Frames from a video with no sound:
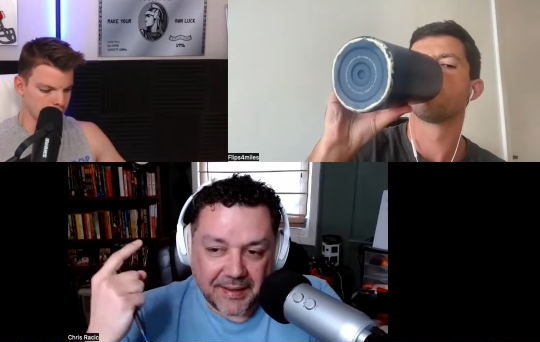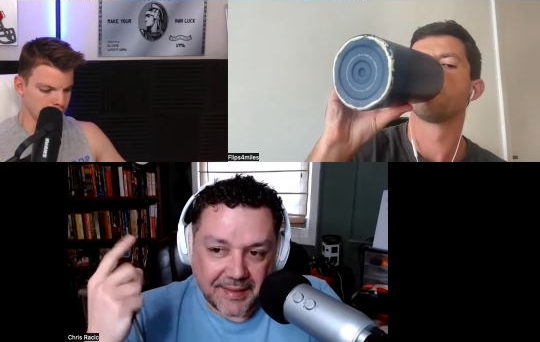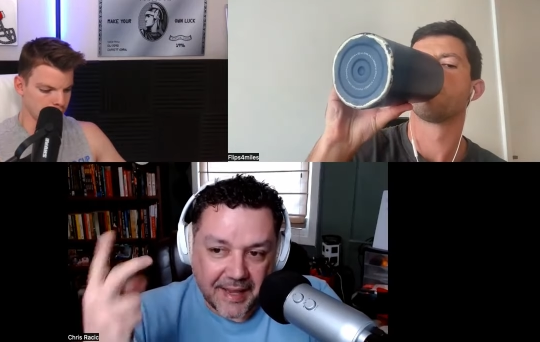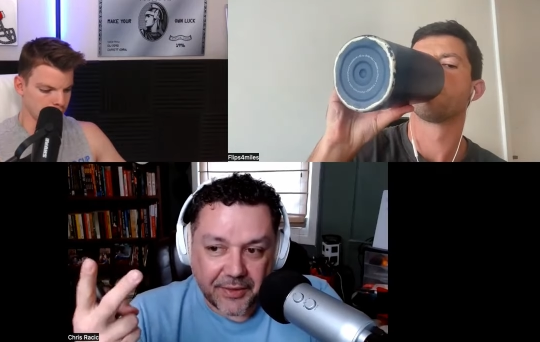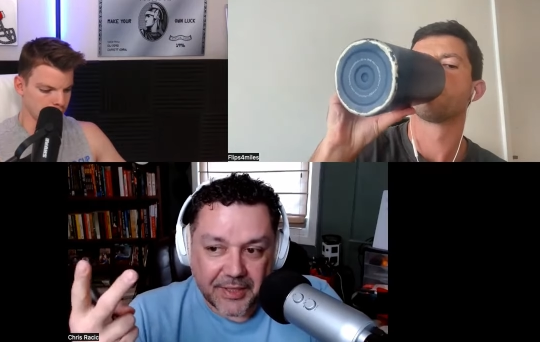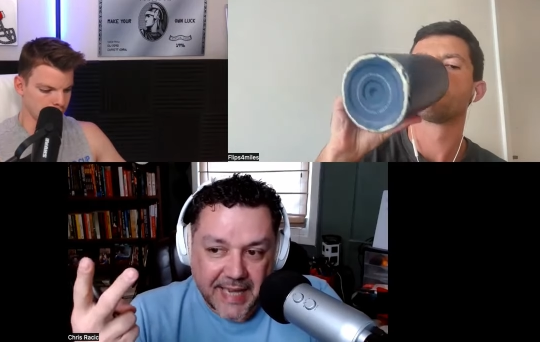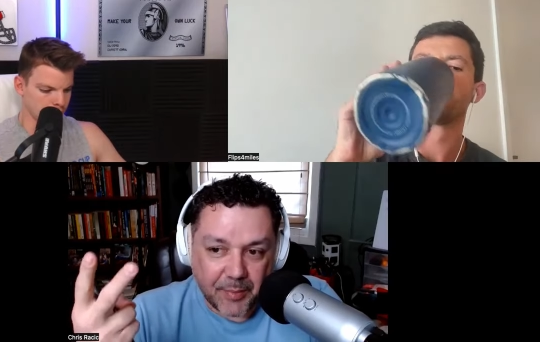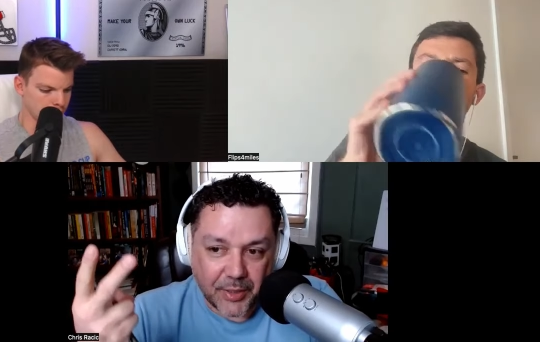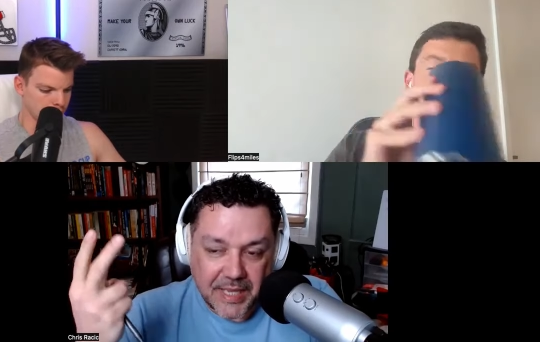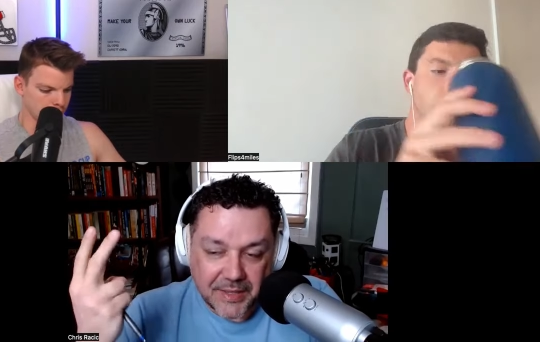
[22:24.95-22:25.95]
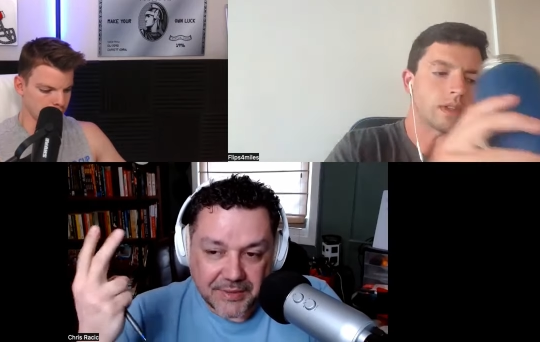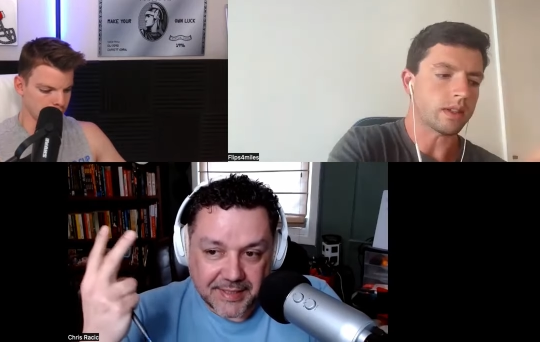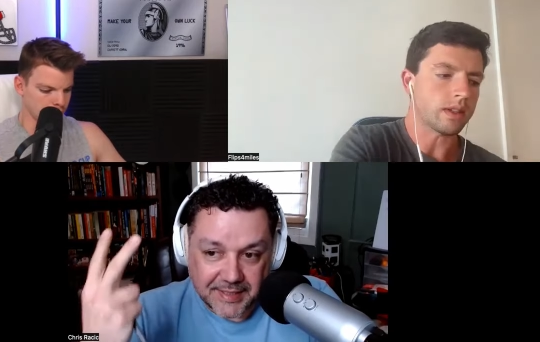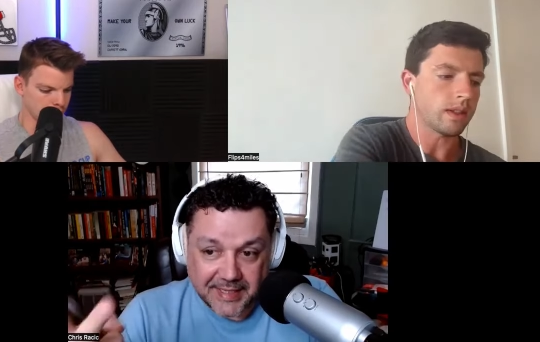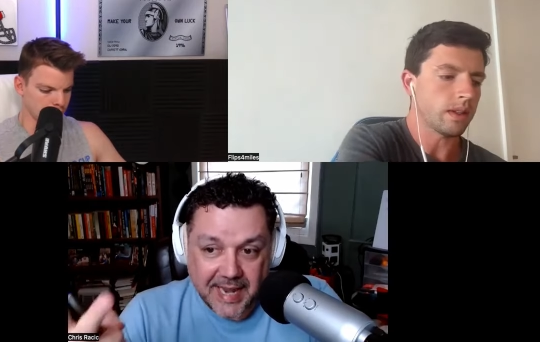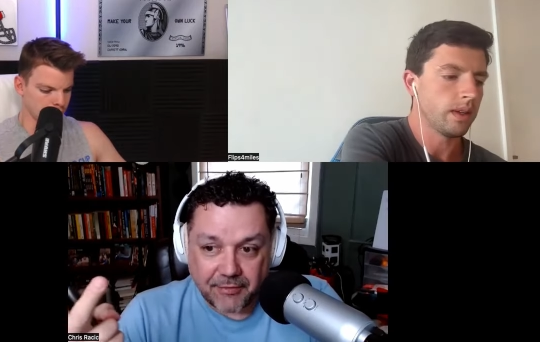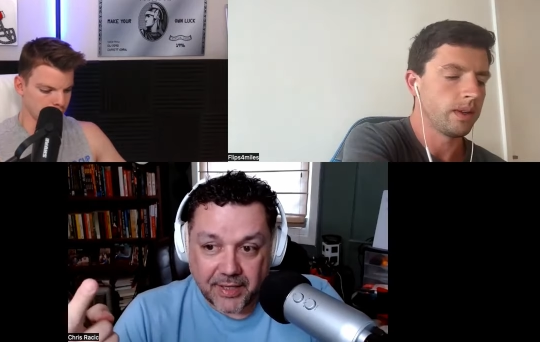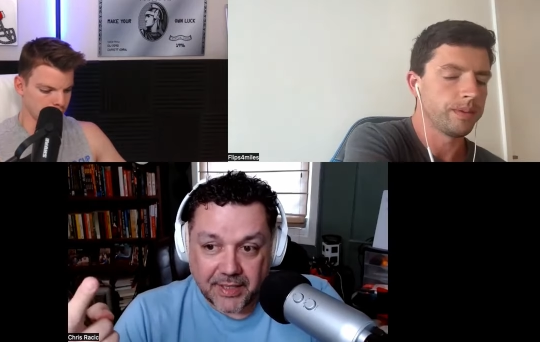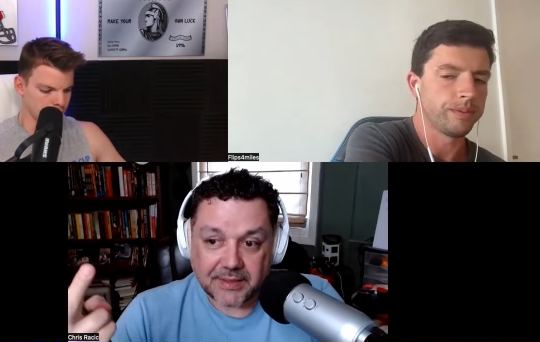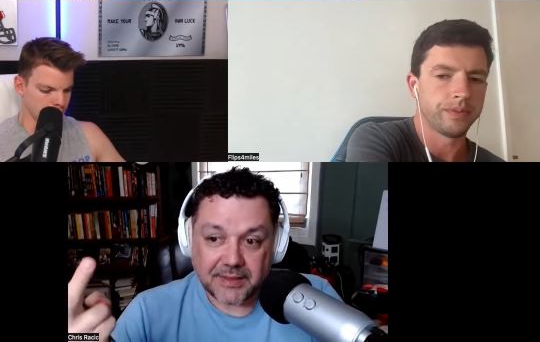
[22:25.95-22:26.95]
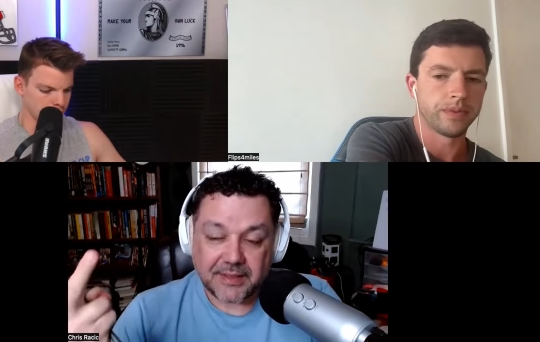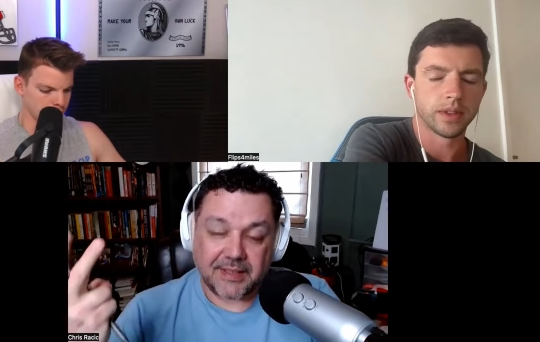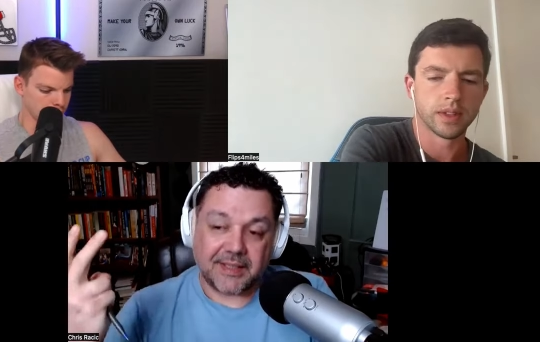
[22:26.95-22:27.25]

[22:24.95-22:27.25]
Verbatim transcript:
Speaker 1: The other example he uses is Netflix.